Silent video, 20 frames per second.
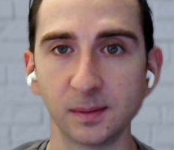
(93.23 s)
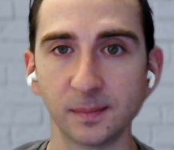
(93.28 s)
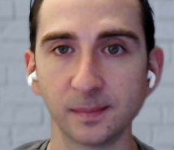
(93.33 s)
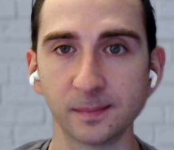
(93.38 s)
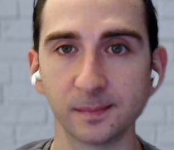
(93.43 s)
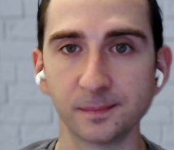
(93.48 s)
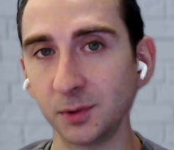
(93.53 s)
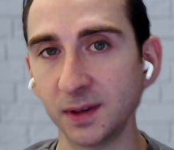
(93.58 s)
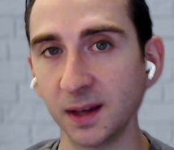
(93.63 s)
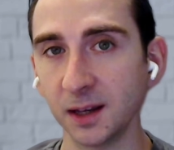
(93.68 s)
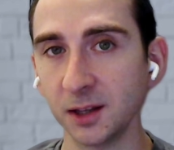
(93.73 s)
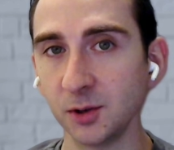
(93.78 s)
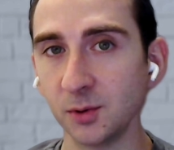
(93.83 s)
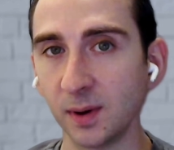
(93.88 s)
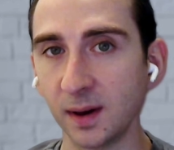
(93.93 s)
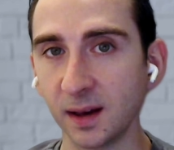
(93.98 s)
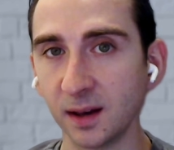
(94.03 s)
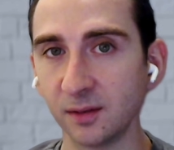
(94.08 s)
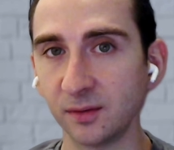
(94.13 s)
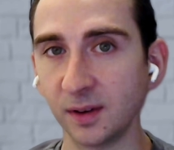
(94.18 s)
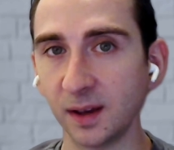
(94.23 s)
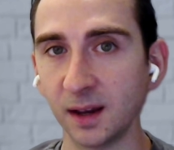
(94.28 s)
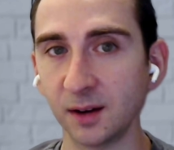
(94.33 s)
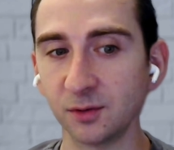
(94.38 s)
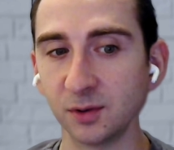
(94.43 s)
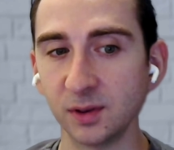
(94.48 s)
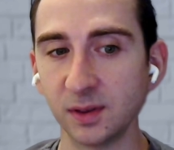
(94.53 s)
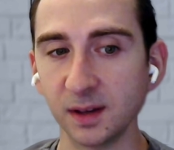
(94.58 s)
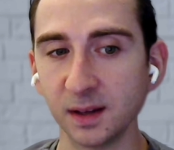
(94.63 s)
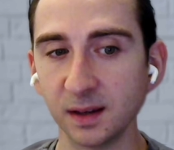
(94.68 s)
And with that, you have
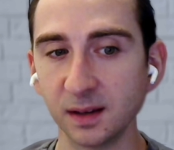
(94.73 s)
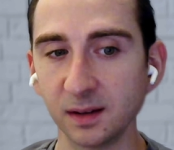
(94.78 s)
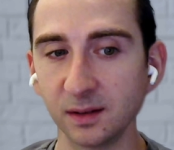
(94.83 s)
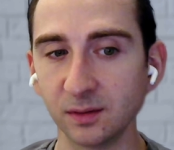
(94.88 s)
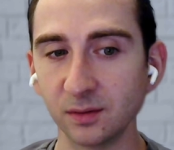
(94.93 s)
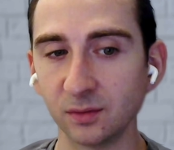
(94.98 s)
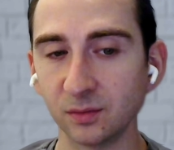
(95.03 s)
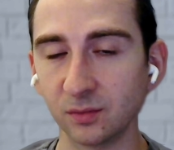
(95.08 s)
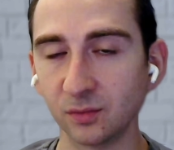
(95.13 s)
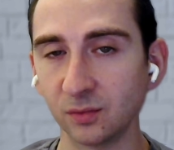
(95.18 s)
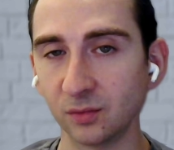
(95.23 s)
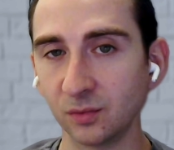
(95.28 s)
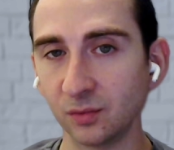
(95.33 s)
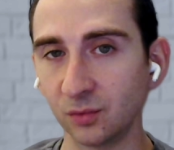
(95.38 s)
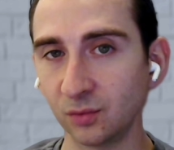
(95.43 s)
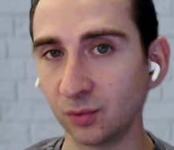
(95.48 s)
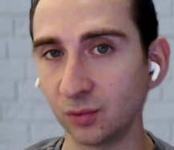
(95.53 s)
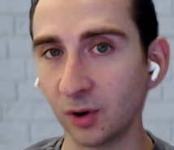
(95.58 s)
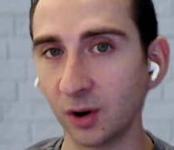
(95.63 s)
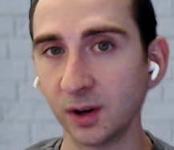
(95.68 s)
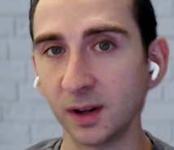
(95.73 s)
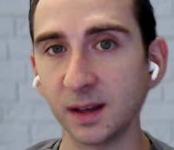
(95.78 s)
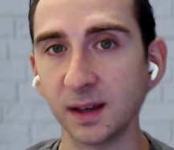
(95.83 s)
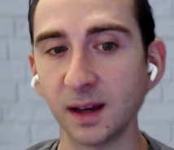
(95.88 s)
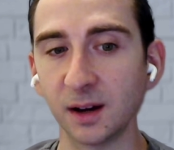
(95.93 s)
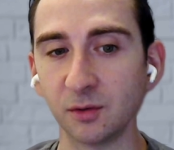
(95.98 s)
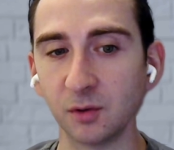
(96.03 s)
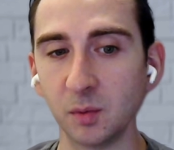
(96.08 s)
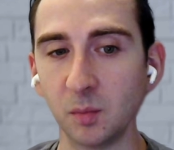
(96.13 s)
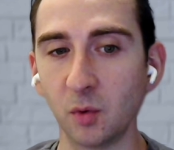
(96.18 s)
everything
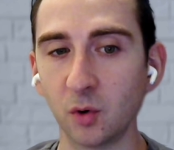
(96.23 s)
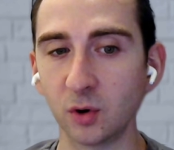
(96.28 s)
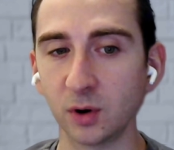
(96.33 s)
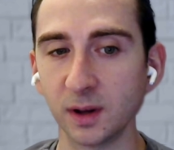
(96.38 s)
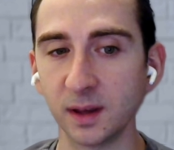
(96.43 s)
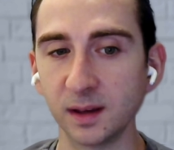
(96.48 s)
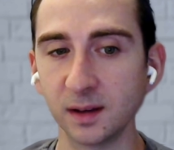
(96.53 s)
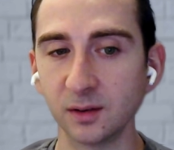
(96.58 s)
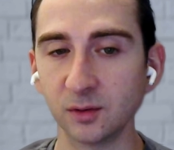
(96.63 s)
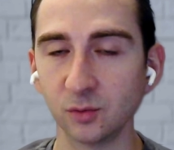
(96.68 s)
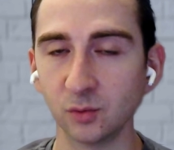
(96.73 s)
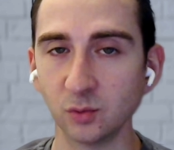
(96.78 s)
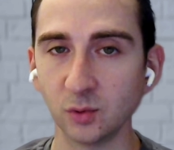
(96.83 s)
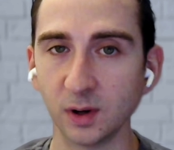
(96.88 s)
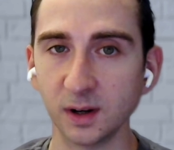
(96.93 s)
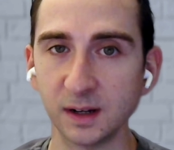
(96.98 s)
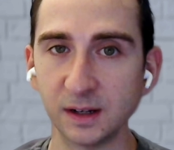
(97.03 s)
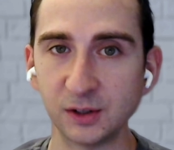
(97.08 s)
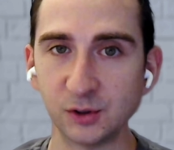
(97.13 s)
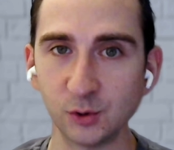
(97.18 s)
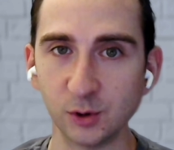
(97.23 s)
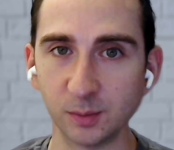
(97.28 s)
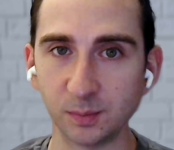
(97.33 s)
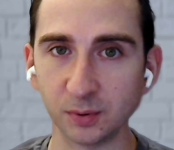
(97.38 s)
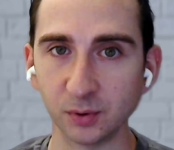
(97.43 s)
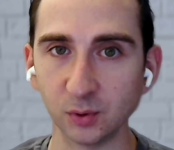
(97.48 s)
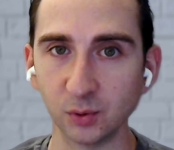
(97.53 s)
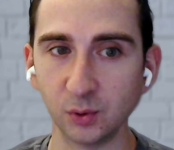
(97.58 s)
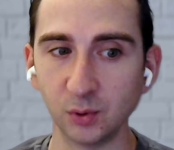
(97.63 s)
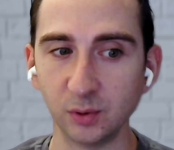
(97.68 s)
running every morning, ready to
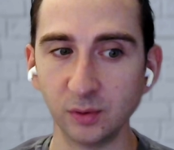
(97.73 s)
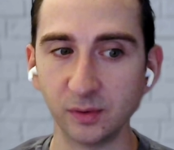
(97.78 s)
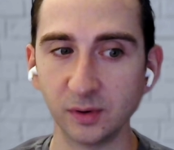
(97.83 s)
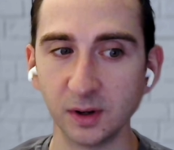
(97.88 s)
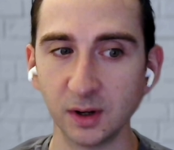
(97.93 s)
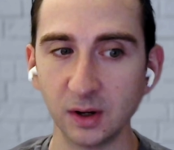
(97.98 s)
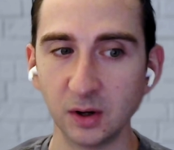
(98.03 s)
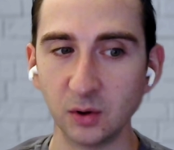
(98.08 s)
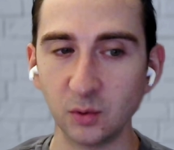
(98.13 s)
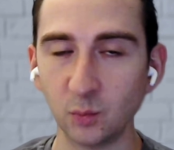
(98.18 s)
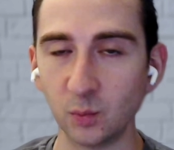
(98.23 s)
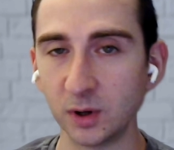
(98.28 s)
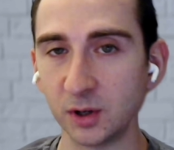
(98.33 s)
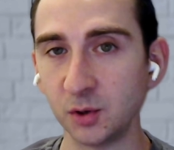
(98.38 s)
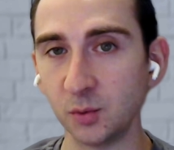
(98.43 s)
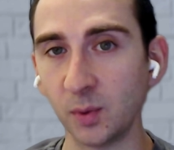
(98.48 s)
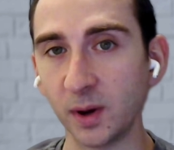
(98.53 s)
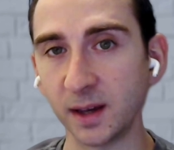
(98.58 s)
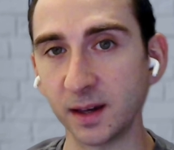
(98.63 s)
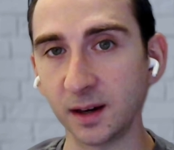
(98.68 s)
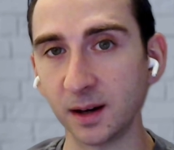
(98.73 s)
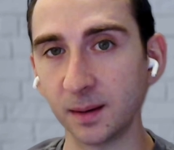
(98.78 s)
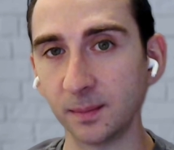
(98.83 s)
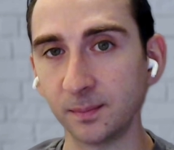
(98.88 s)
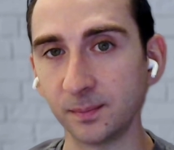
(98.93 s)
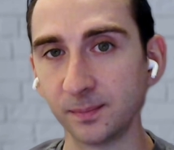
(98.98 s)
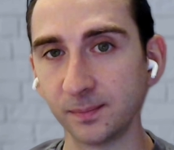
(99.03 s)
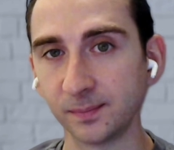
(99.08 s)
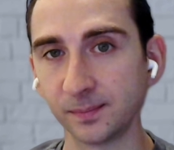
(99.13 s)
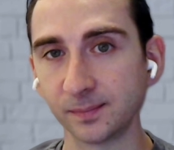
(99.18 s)
approve when you wake
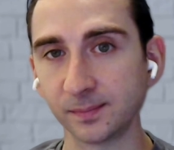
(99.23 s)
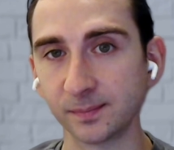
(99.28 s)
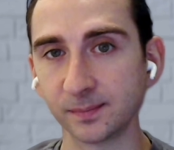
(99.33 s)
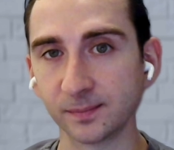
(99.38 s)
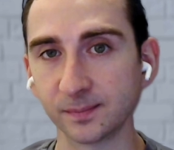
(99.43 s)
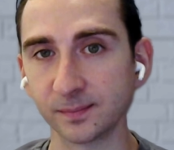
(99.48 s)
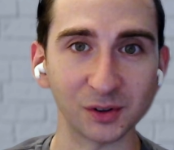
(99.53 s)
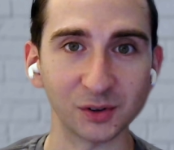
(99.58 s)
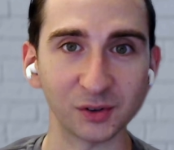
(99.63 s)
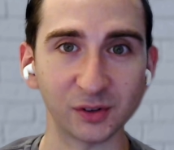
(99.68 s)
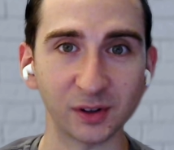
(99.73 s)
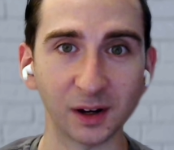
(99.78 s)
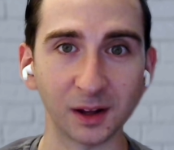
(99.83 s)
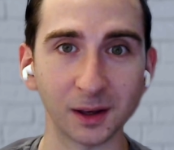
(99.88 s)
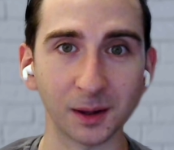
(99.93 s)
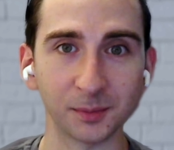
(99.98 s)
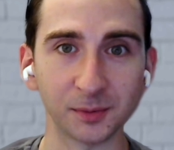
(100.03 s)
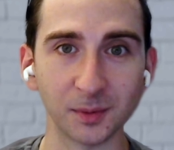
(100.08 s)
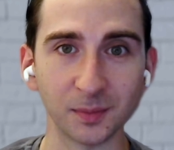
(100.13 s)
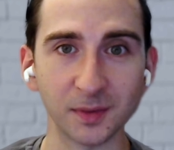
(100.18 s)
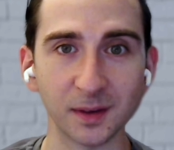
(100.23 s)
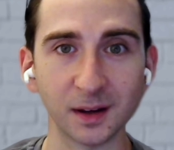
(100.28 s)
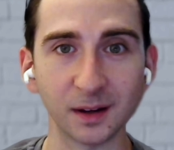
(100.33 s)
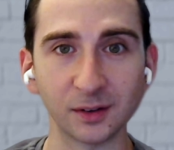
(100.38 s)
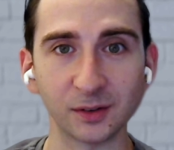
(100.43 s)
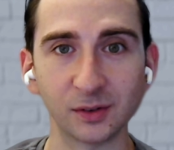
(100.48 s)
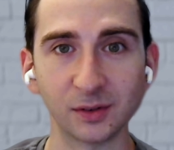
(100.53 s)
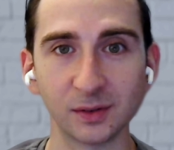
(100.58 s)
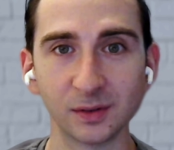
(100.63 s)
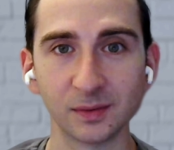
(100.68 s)
up. Let's start setting up some
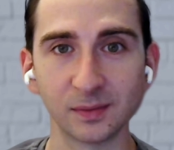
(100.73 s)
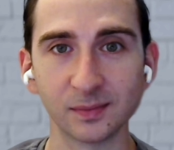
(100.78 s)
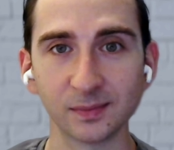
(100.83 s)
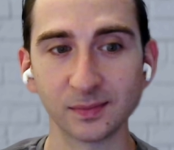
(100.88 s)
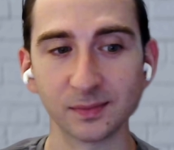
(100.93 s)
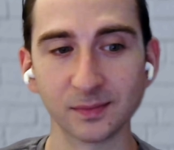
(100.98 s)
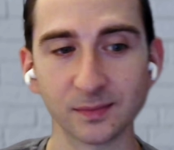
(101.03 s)
things.